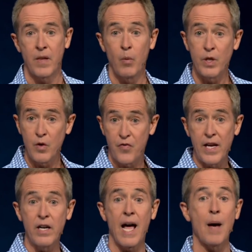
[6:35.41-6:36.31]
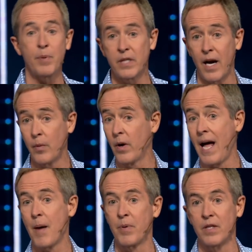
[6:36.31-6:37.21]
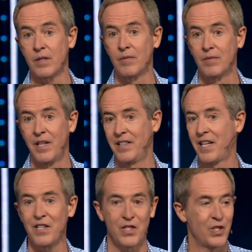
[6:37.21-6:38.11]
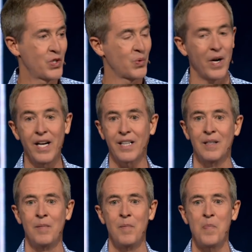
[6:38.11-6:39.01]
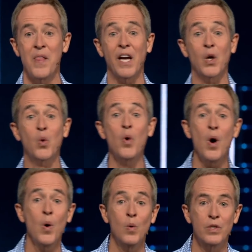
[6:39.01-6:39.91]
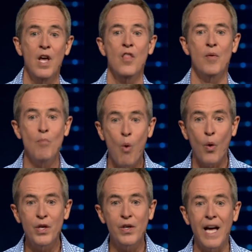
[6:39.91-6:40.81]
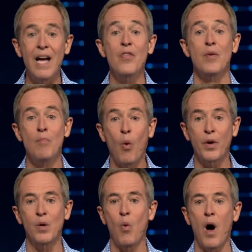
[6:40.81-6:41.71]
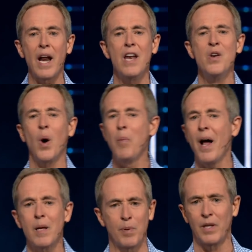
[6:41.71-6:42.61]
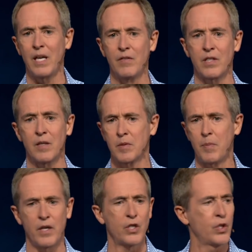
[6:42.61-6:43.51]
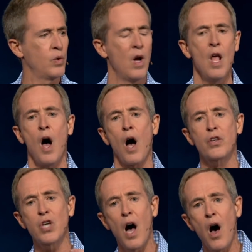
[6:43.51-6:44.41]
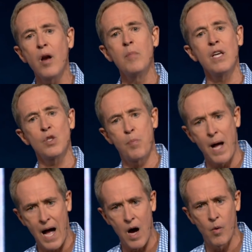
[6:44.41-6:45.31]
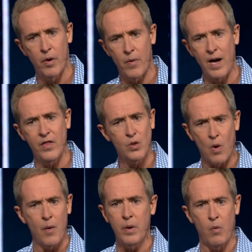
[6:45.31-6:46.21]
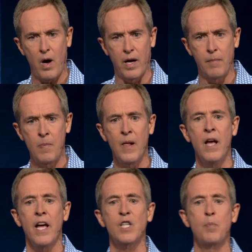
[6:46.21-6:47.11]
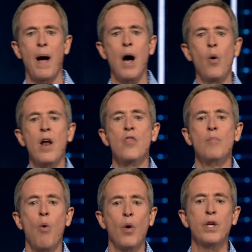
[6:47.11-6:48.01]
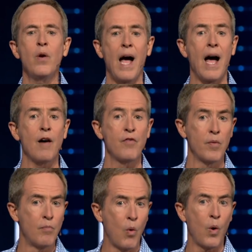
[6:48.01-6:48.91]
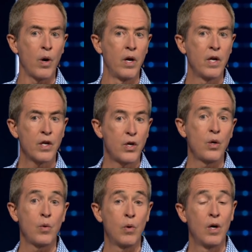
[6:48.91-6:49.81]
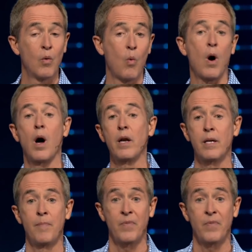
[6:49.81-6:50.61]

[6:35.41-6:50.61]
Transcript: And when you feed an appetite, what happens? It doesn't shrink. It grows. The more you get, the more you want. And nobody believes this, but it's true. Autonomy is power, right? That's why we want it. It's power, and the more you have, the more you want.